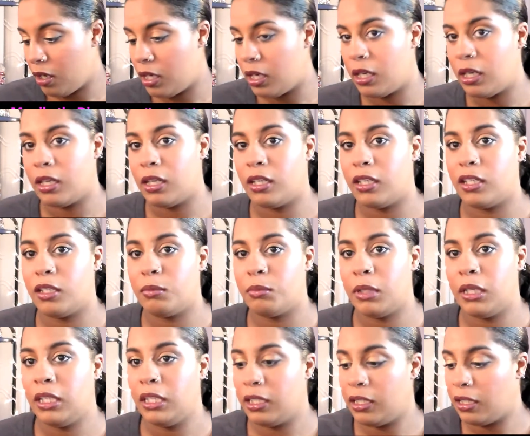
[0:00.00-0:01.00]

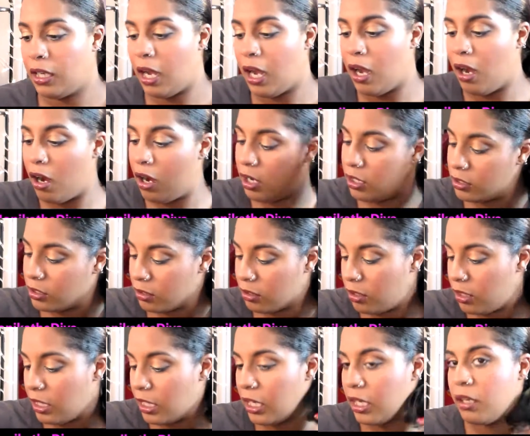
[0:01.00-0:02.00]
I also
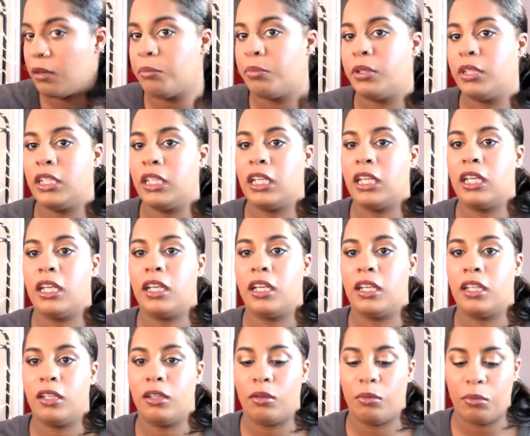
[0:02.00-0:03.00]
am putting
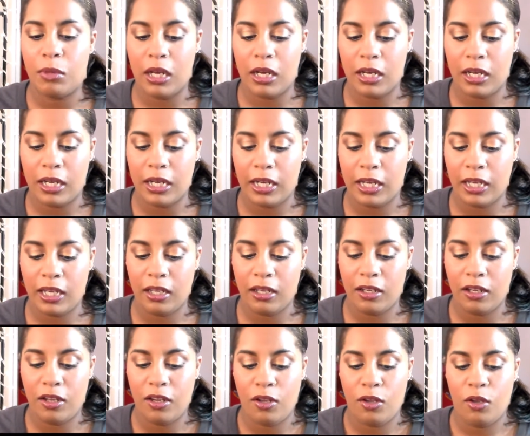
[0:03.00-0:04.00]
in my
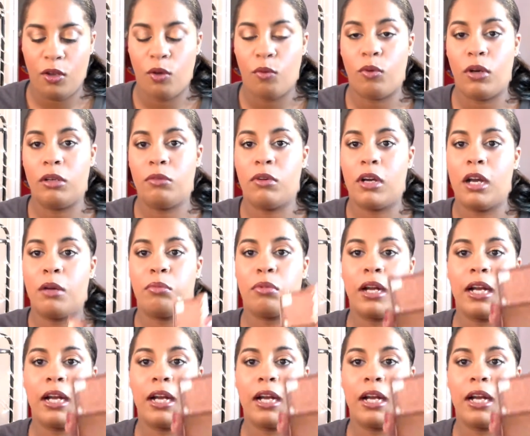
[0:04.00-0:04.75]
Wet n Wild